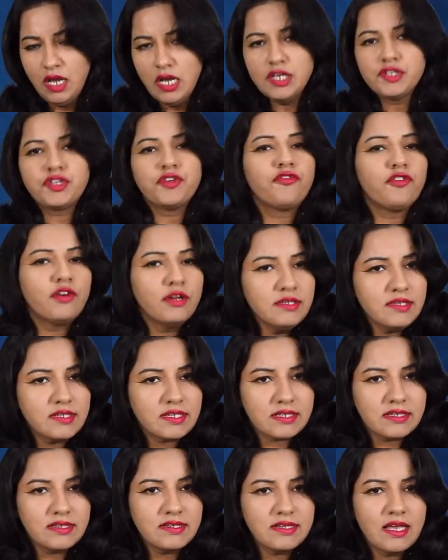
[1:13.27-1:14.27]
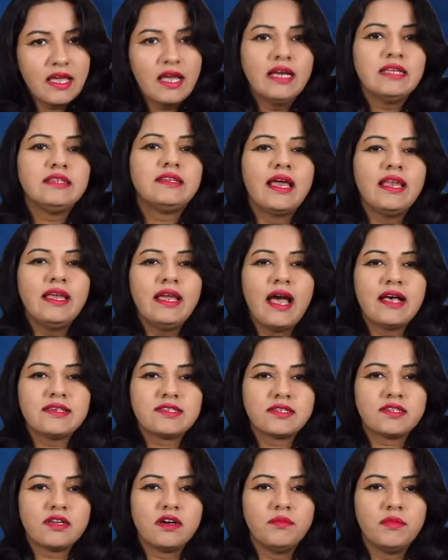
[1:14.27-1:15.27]
So for instance, Delhi has
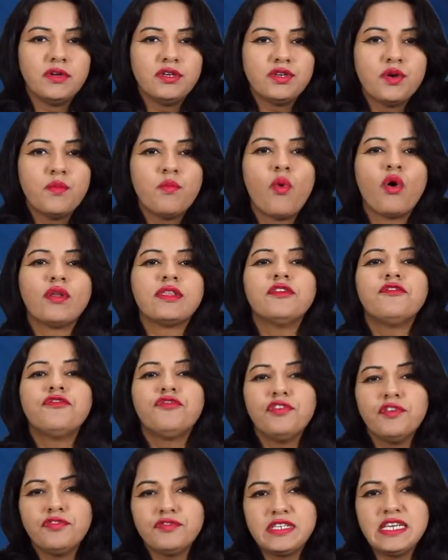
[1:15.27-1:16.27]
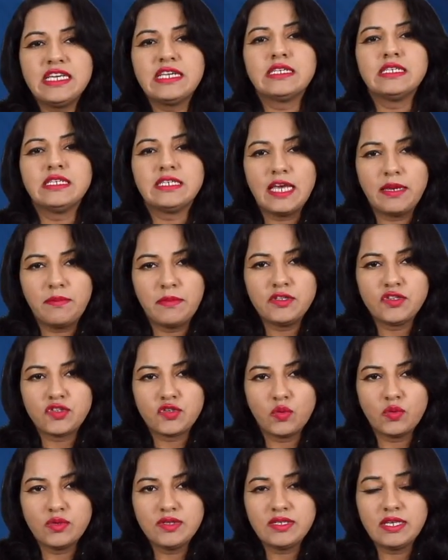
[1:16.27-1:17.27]
determined more than 50 containment
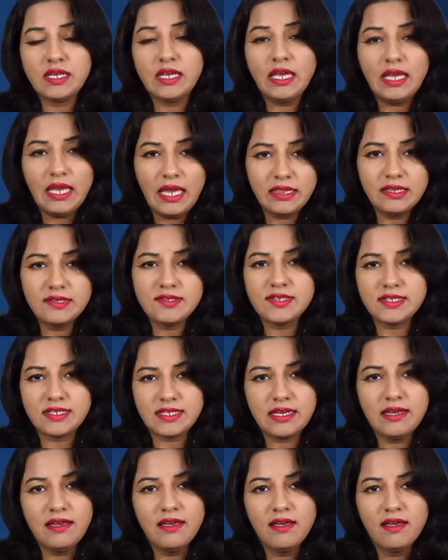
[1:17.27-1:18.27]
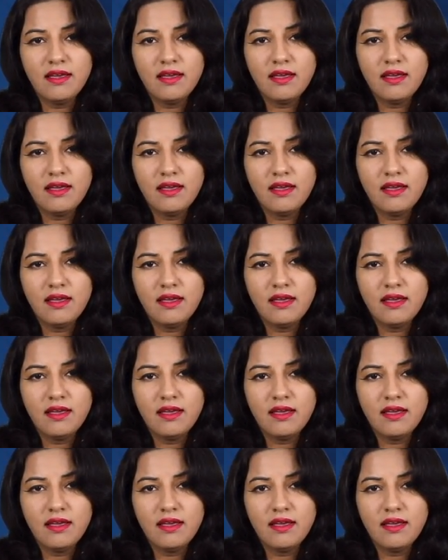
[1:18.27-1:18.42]
zones in the city